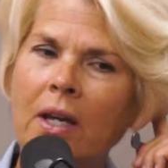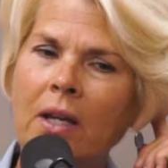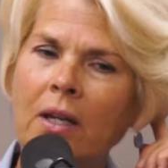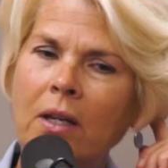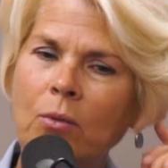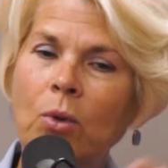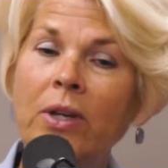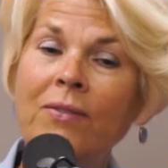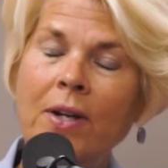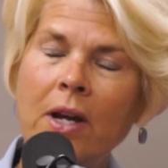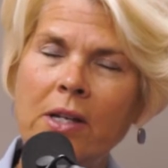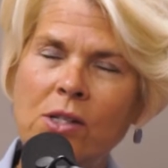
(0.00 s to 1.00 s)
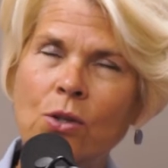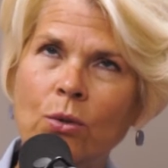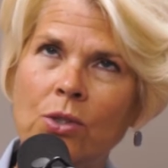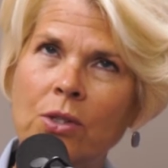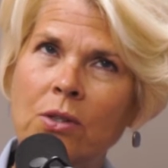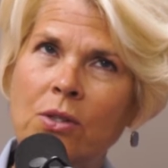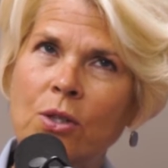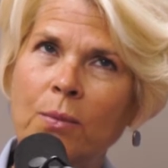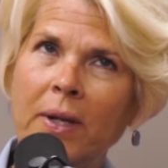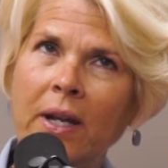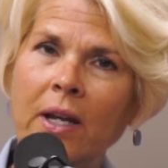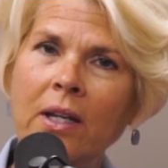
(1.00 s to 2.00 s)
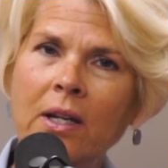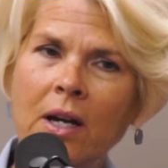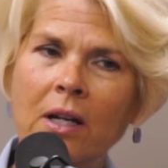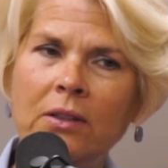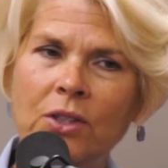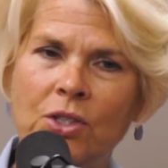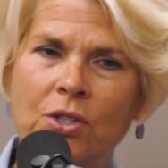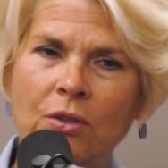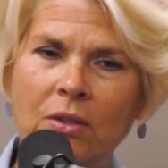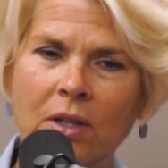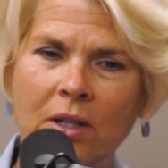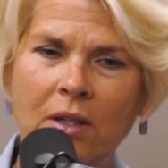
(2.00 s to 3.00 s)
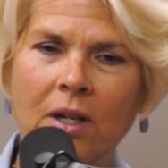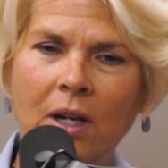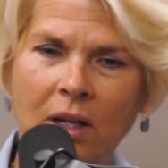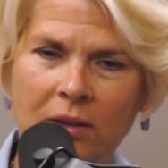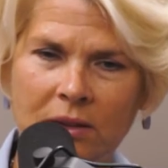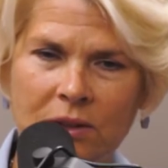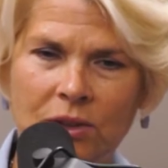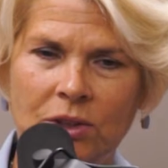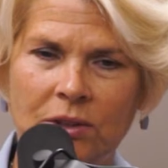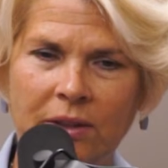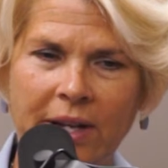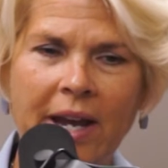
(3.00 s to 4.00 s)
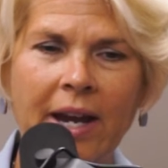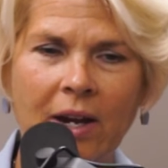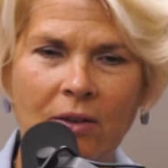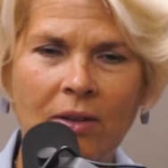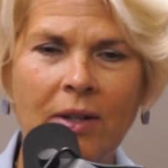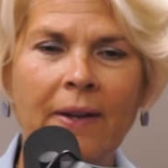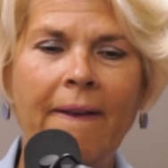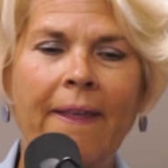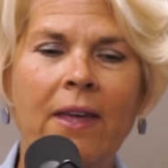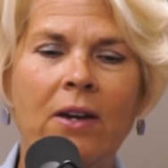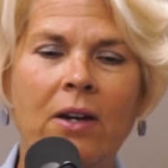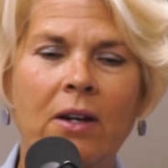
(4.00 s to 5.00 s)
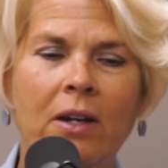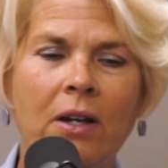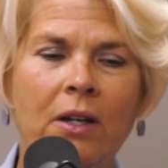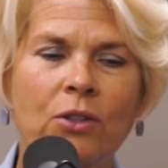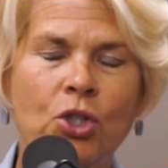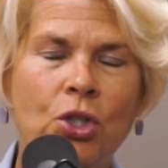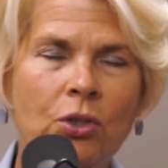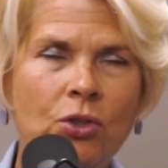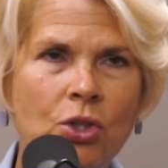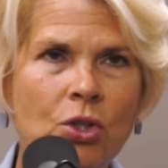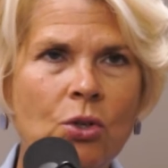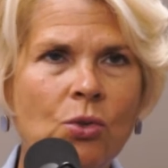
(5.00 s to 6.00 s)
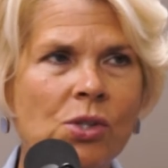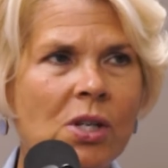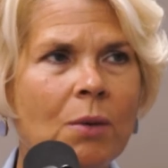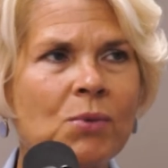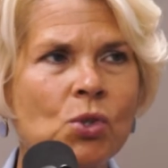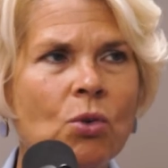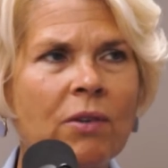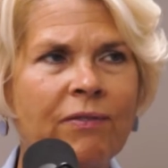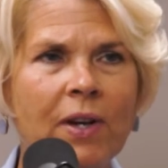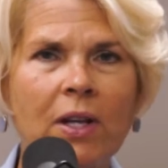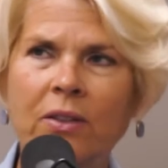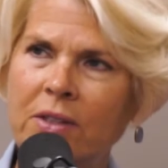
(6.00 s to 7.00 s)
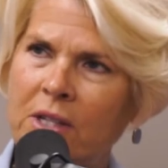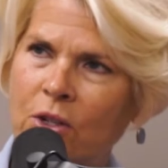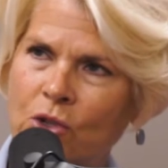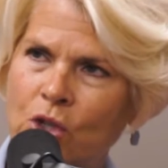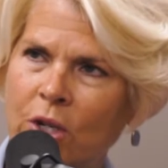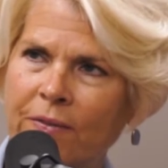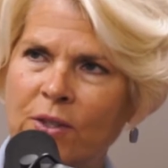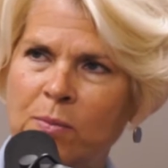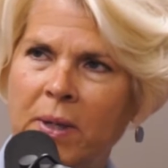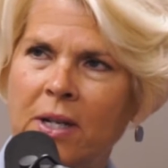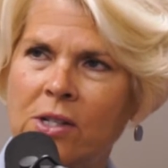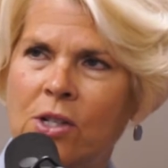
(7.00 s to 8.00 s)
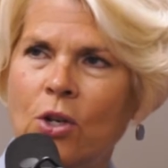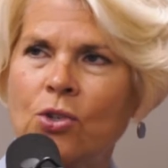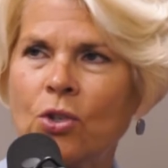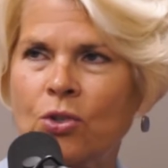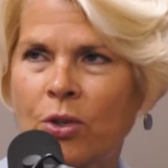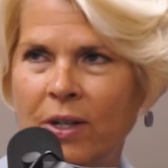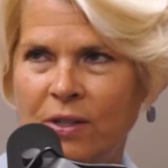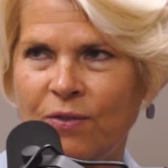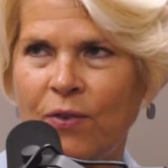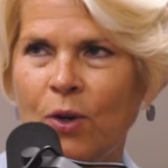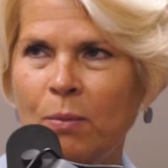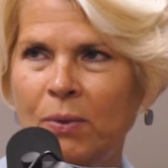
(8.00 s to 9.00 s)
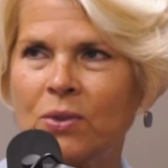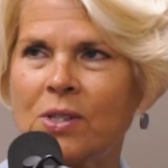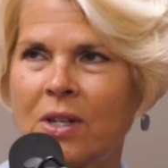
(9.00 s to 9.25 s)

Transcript: to even high school students too, but any college student in college now should do some sort of volunteer service because those are transferable